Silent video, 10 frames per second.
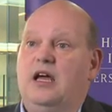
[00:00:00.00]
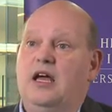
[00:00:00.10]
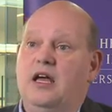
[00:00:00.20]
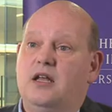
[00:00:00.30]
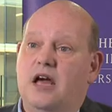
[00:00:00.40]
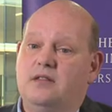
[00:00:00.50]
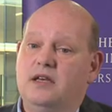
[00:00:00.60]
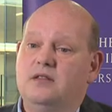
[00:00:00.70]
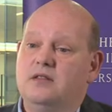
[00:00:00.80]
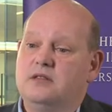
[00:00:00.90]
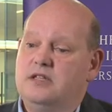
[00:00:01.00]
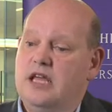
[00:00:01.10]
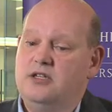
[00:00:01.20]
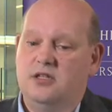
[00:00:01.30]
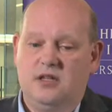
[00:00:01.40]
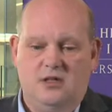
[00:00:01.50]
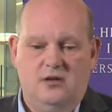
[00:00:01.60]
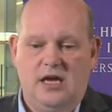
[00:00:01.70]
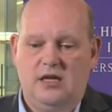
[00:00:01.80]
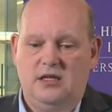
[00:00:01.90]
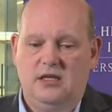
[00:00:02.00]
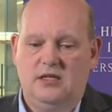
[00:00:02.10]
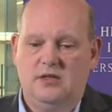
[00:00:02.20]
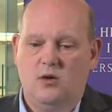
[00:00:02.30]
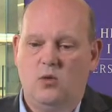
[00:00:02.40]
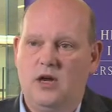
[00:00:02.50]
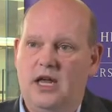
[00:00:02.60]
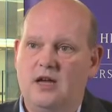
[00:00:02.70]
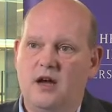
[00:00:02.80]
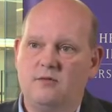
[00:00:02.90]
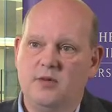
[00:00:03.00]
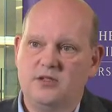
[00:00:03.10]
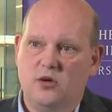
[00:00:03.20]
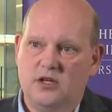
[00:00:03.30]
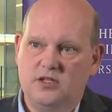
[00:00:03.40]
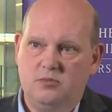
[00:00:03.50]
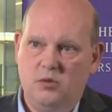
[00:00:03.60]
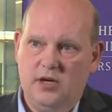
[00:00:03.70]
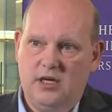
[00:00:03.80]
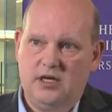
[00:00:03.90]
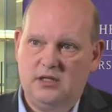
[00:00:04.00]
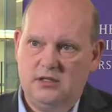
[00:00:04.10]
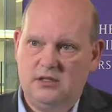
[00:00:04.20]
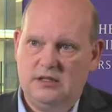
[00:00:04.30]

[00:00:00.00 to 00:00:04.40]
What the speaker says: And I think the tension that you get is, on one hand, governments are exploiting